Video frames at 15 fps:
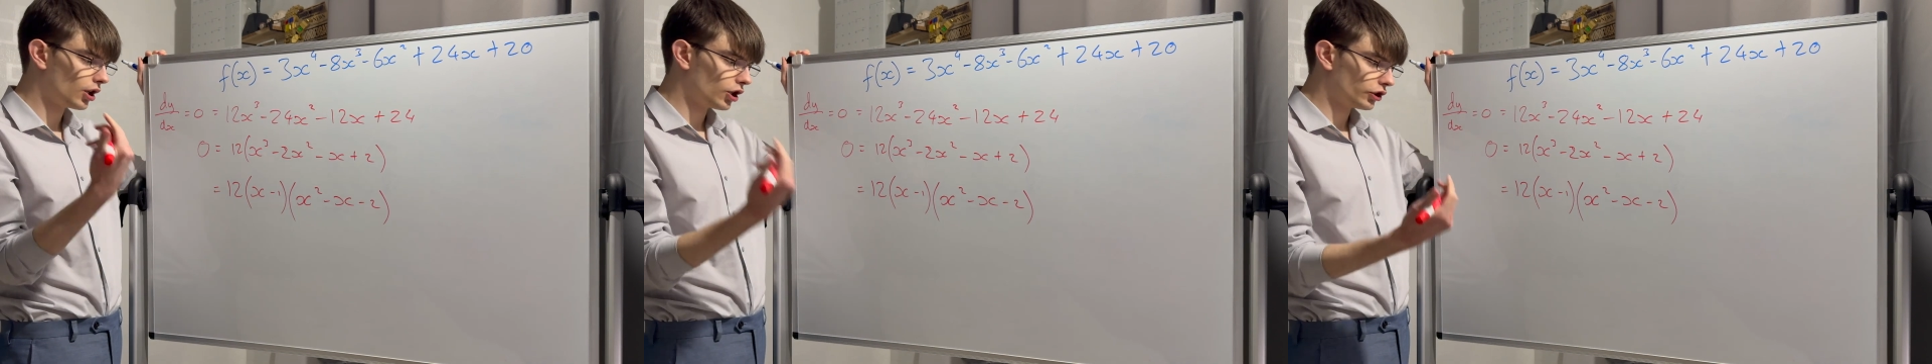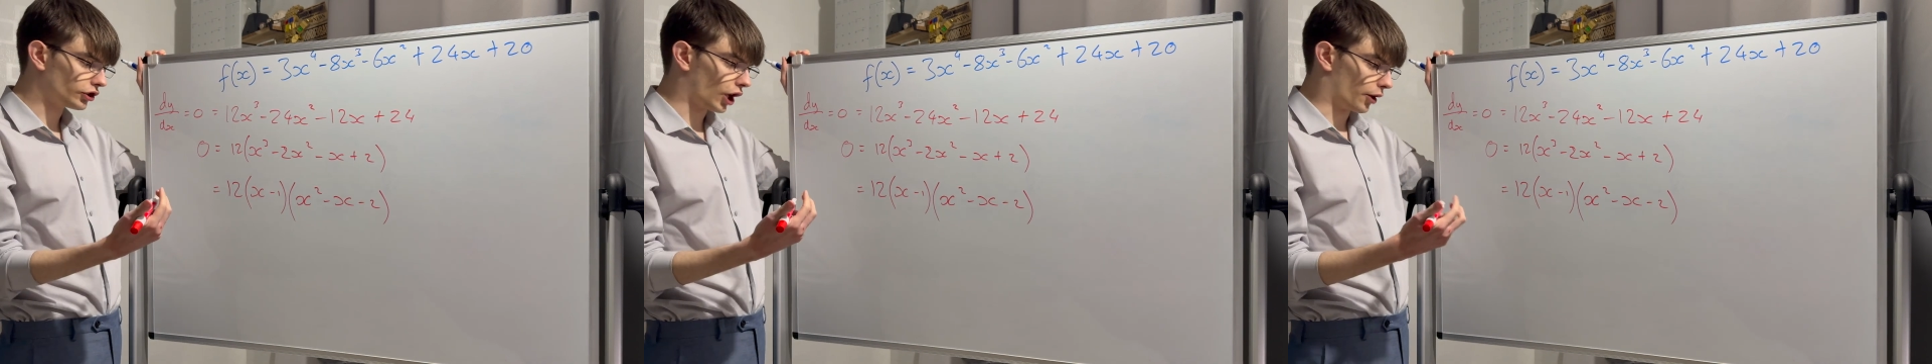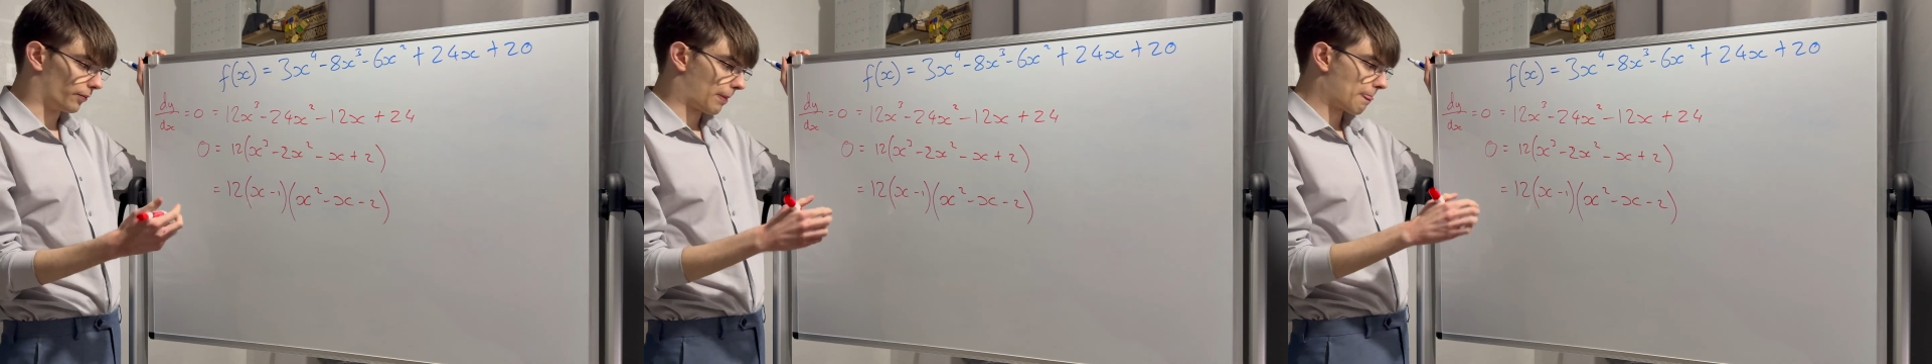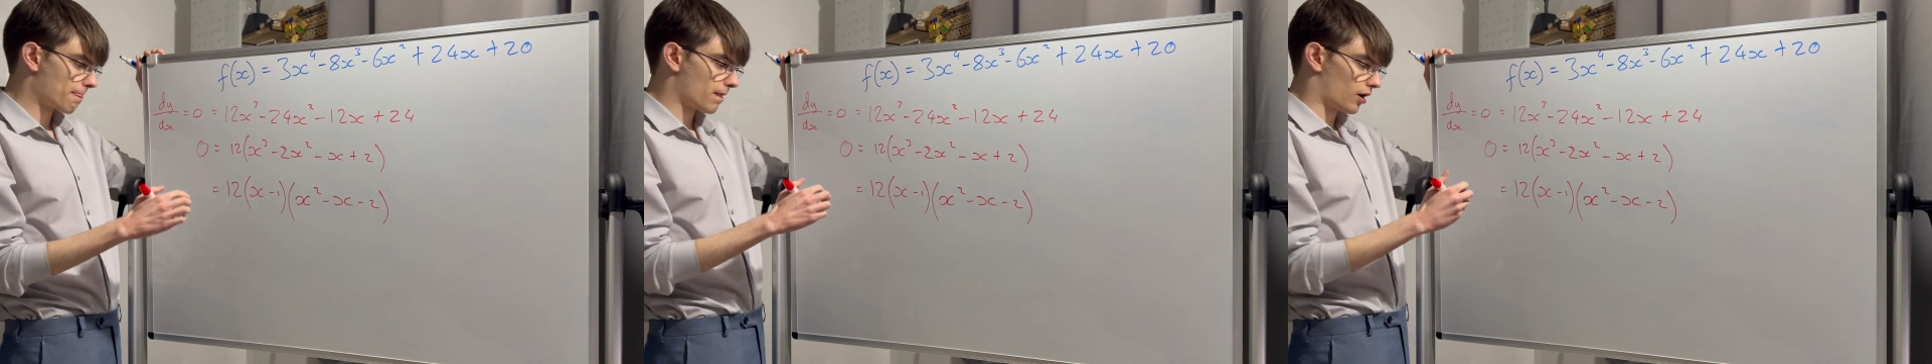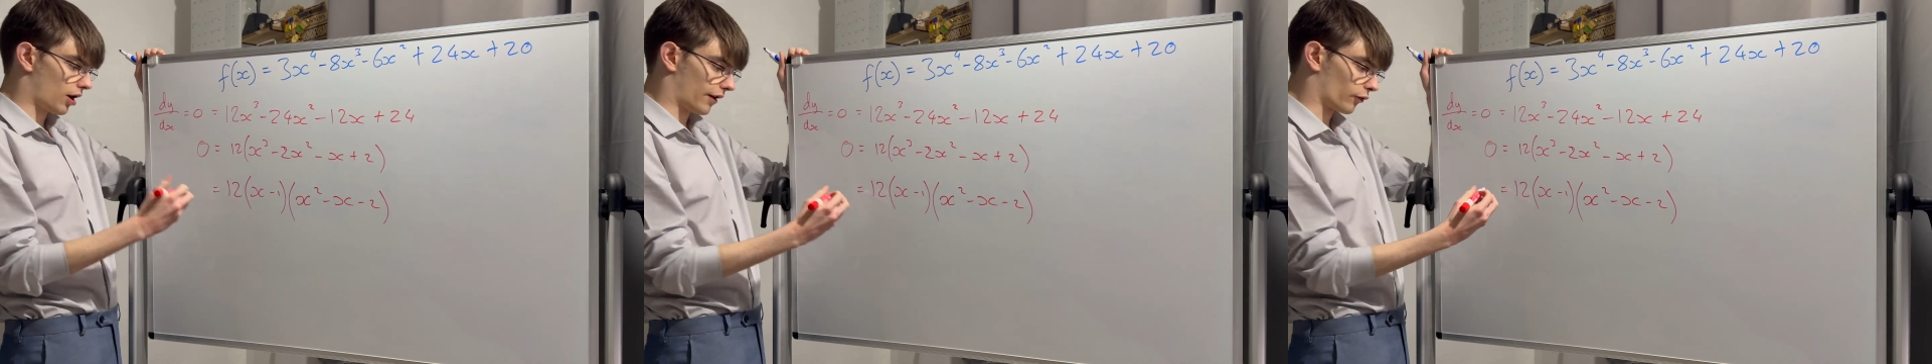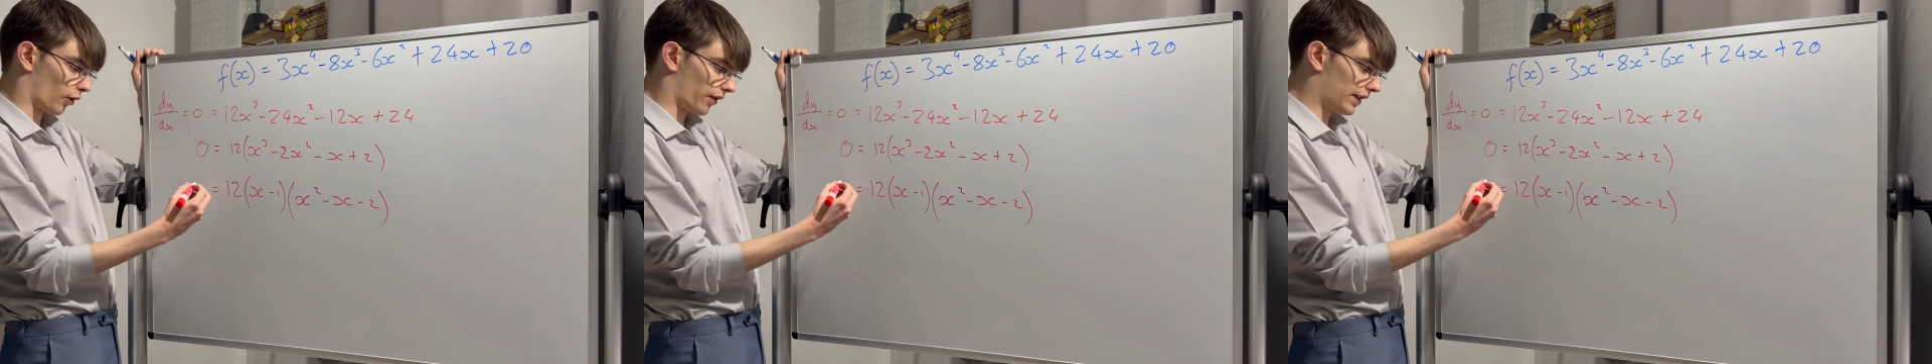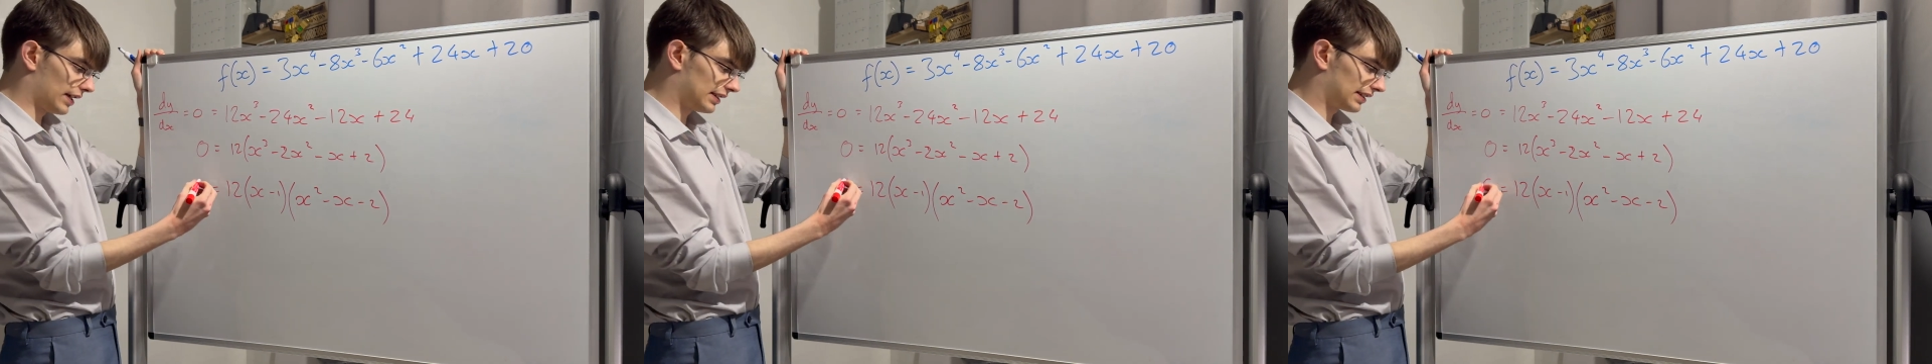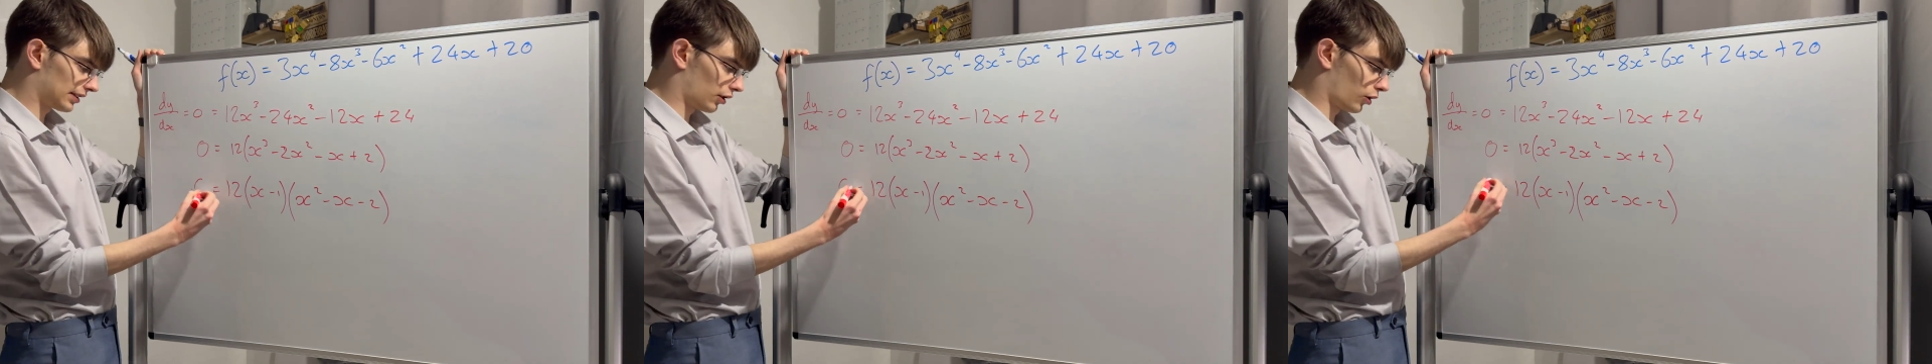So, I've got this